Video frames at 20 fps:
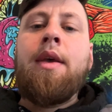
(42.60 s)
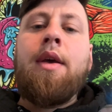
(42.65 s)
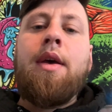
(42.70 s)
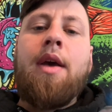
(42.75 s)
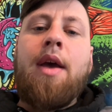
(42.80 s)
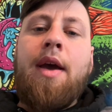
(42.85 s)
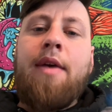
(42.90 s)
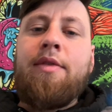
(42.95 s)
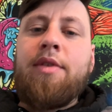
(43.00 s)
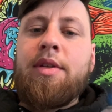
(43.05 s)

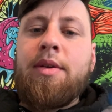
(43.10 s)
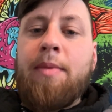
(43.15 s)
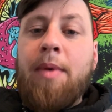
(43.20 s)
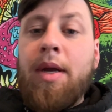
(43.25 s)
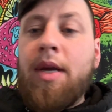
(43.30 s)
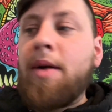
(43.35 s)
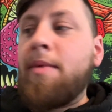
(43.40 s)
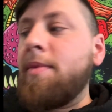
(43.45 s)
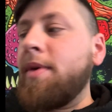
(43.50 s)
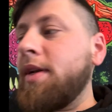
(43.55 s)
Every time I
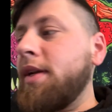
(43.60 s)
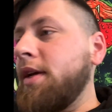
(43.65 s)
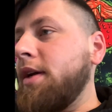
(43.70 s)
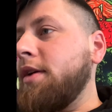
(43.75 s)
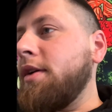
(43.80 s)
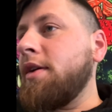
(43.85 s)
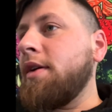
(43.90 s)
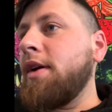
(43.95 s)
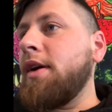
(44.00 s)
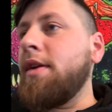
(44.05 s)
come in
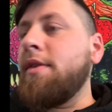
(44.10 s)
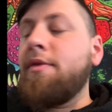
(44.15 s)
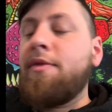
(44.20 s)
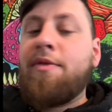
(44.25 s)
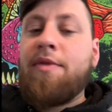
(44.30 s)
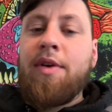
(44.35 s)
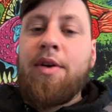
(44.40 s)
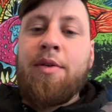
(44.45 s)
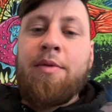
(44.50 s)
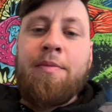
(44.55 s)
here and
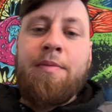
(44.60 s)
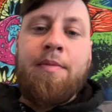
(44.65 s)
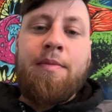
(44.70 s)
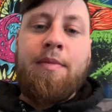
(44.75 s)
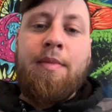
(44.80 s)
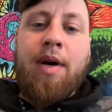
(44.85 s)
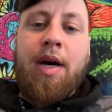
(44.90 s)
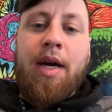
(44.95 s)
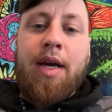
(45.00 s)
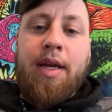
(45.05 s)
film,
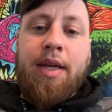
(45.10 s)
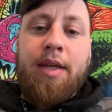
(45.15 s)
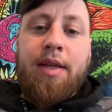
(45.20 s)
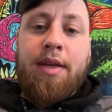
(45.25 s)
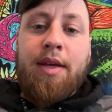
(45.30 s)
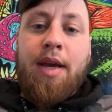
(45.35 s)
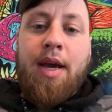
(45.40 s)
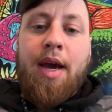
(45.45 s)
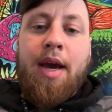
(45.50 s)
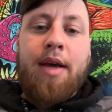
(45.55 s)
my
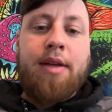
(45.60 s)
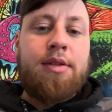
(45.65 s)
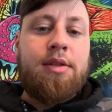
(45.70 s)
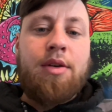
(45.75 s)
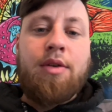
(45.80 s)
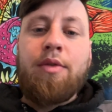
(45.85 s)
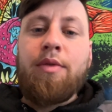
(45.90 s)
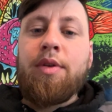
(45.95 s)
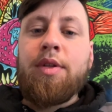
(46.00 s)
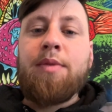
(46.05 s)
cats
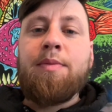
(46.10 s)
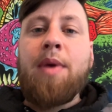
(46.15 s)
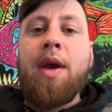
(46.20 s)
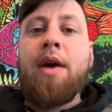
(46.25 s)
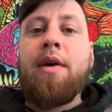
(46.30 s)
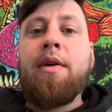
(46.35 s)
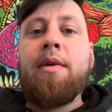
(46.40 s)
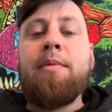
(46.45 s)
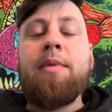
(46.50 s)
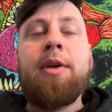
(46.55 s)
always
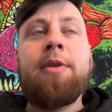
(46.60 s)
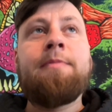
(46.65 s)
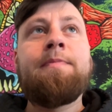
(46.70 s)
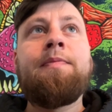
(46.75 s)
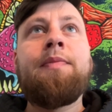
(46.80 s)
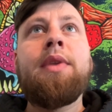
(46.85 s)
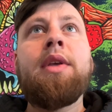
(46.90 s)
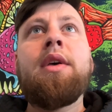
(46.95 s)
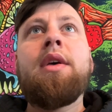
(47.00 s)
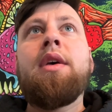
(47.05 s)
meow at me.
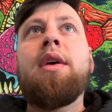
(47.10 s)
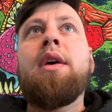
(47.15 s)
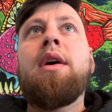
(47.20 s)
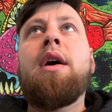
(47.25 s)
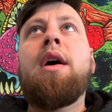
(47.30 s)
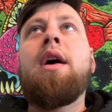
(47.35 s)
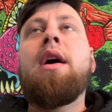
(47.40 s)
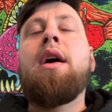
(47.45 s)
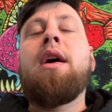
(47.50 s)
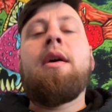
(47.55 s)

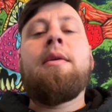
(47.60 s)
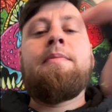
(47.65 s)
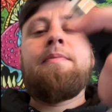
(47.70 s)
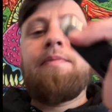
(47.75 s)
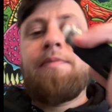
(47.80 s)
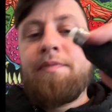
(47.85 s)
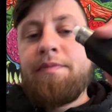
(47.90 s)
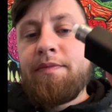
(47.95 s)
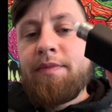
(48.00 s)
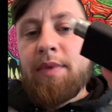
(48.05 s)
I'm
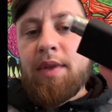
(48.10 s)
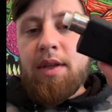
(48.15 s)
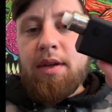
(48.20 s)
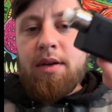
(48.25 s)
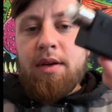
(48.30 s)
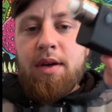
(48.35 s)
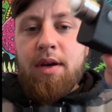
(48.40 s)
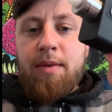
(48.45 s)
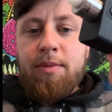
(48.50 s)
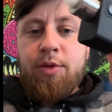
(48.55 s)

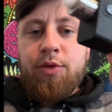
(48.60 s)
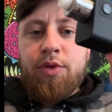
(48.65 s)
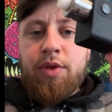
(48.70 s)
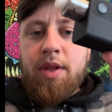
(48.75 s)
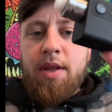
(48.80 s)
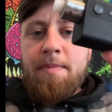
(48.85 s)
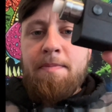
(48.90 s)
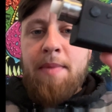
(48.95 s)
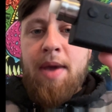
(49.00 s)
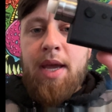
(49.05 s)
using
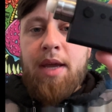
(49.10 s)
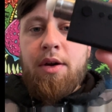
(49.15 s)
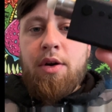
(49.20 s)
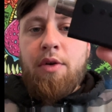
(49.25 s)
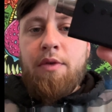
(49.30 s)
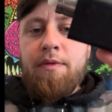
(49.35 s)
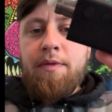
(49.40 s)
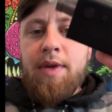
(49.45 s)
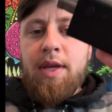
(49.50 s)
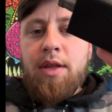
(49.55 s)
the
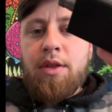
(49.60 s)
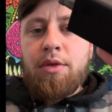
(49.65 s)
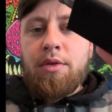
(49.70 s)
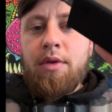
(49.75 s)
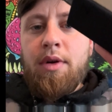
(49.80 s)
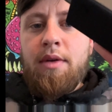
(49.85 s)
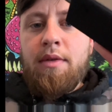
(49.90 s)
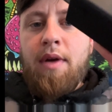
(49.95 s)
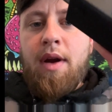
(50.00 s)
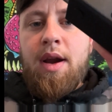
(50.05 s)
Mako
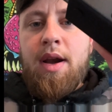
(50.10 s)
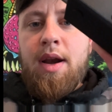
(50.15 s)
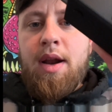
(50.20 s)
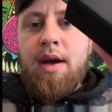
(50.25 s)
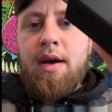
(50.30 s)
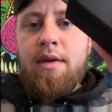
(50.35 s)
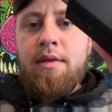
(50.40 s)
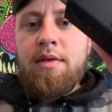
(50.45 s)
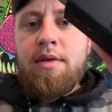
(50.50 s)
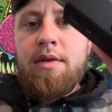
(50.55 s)
V3 right
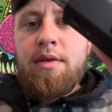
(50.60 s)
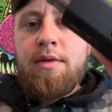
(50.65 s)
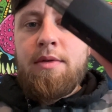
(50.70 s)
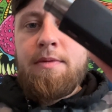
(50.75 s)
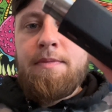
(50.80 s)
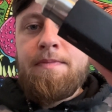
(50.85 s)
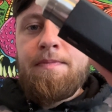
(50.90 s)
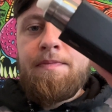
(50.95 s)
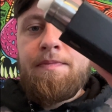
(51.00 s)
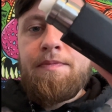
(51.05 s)
now.
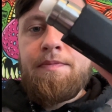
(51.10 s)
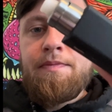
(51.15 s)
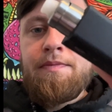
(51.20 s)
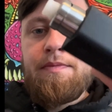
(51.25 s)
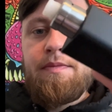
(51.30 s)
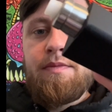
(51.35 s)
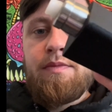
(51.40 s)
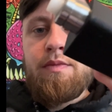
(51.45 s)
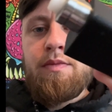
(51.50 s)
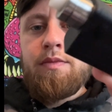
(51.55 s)

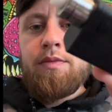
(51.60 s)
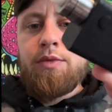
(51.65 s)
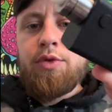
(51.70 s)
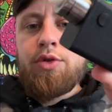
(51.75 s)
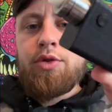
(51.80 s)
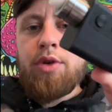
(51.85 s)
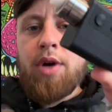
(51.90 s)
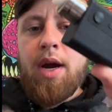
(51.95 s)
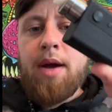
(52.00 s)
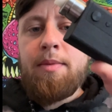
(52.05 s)

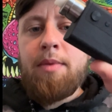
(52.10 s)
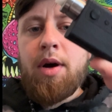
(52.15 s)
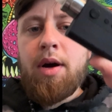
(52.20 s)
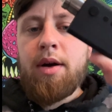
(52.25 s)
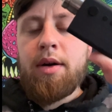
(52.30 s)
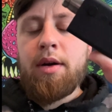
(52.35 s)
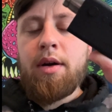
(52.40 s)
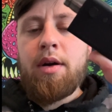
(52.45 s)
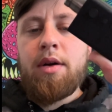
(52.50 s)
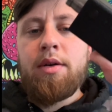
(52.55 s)

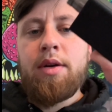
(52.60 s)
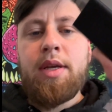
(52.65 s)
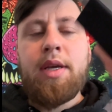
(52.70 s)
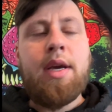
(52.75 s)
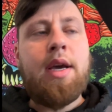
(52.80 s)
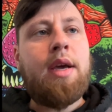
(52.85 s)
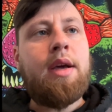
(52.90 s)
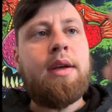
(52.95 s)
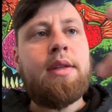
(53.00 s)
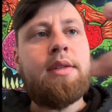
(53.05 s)
Streibog RDA on